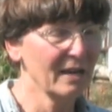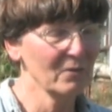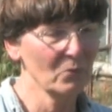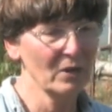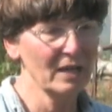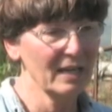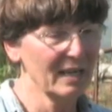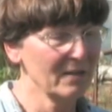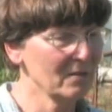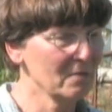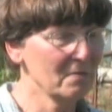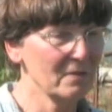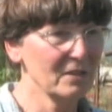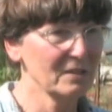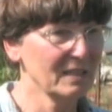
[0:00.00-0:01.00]
but way out in the
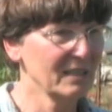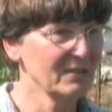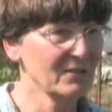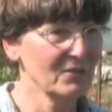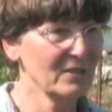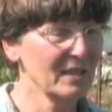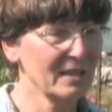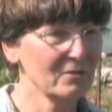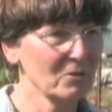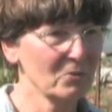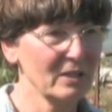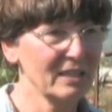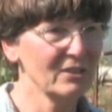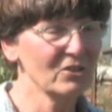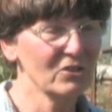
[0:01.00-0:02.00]
field, I don't have a
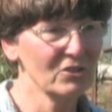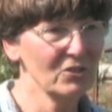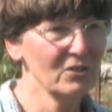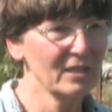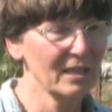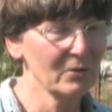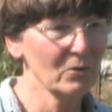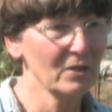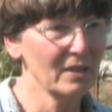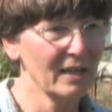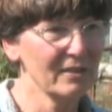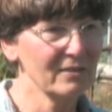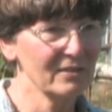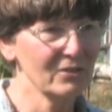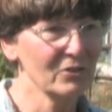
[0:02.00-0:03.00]
way to do that
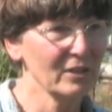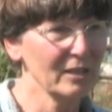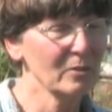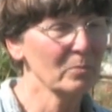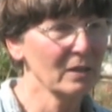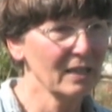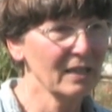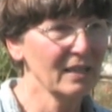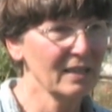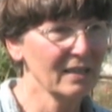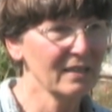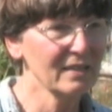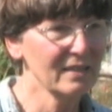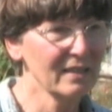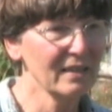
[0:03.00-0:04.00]
without doing it by
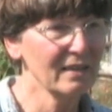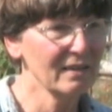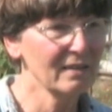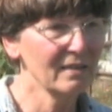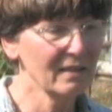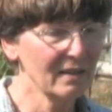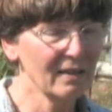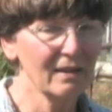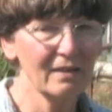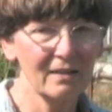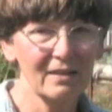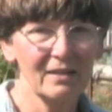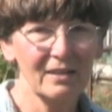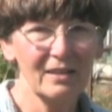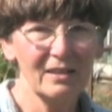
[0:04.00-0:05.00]
hand. Yeah, yeah.
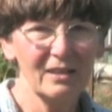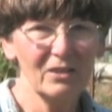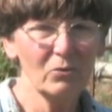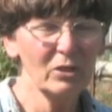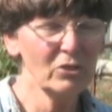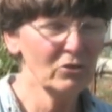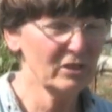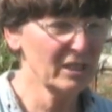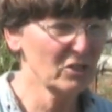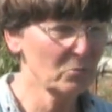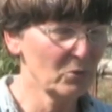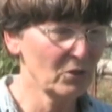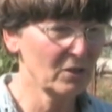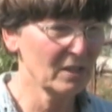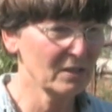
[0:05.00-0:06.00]
We do
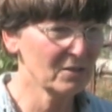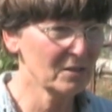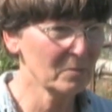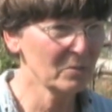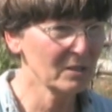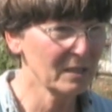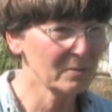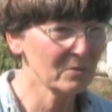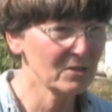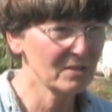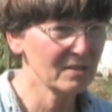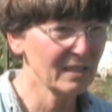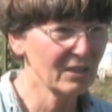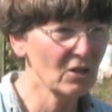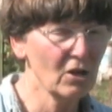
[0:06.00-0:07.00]
desperate things sometimes,
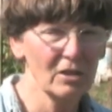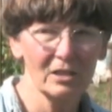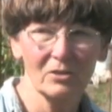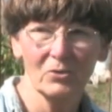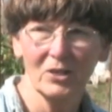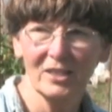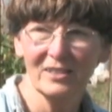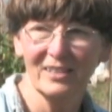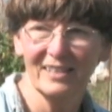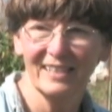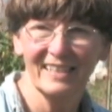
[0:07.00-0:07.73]
like hauling water.